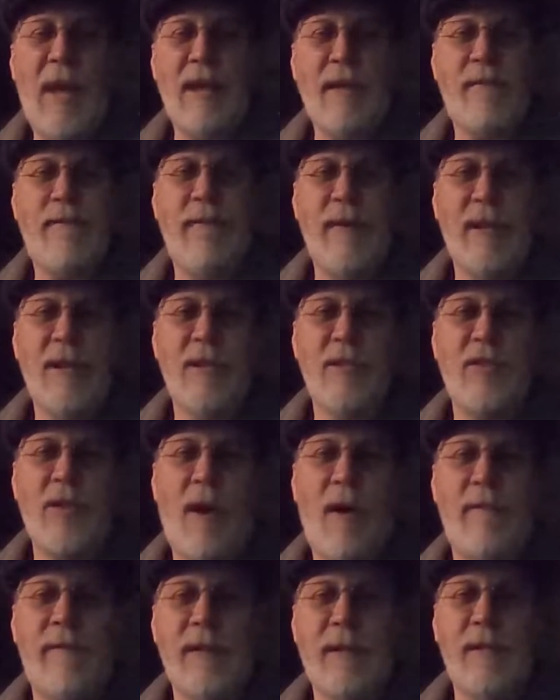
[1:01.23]
like
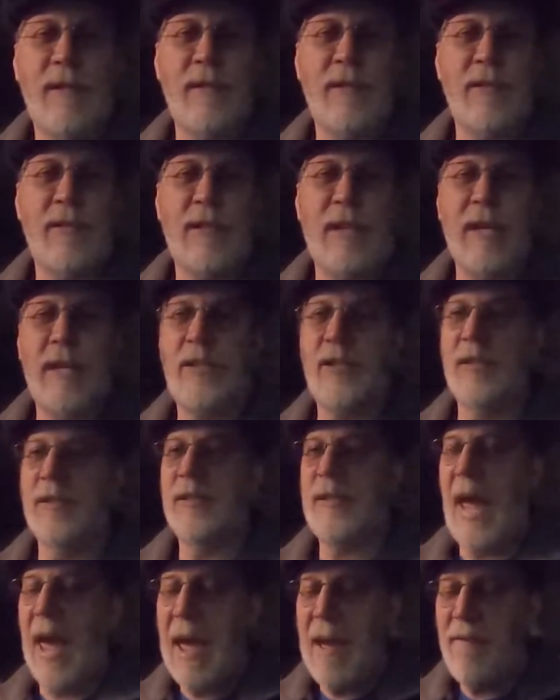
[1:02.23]
philosophical
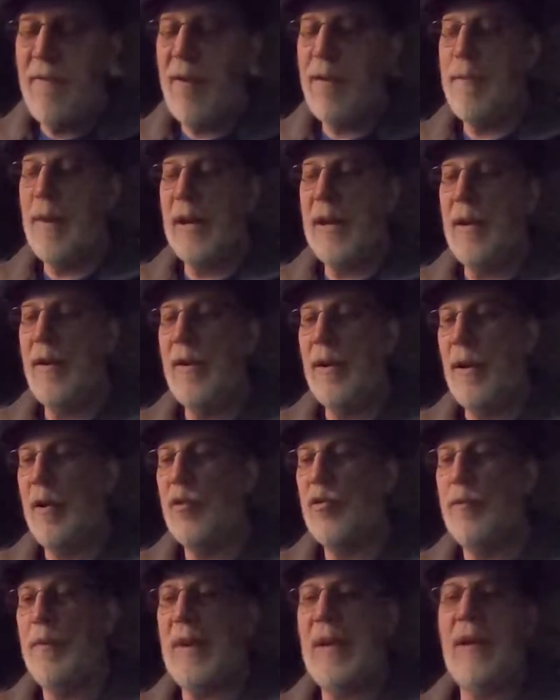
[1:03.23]
discussions. Everybody who
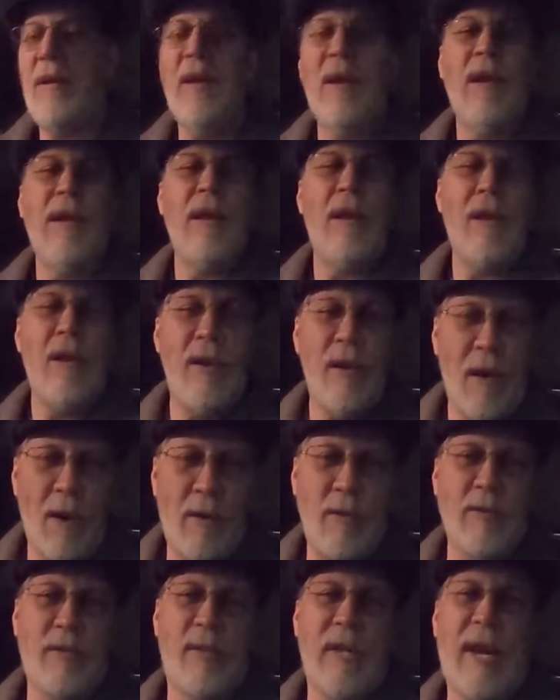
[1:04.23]
knows me
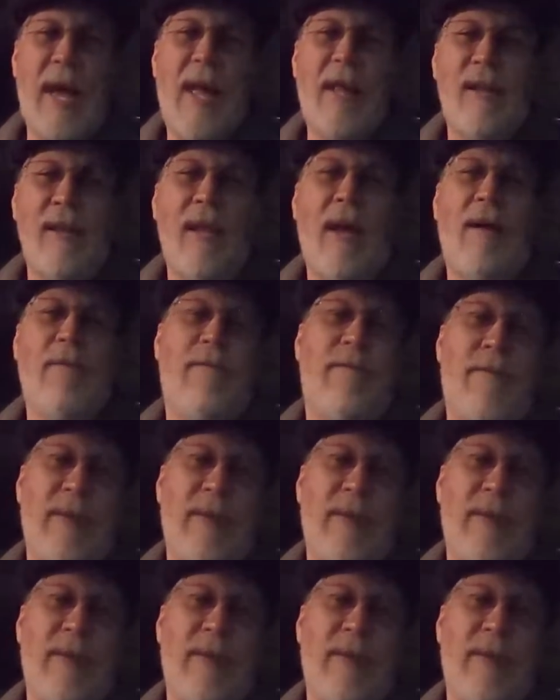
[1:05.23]
knows that I love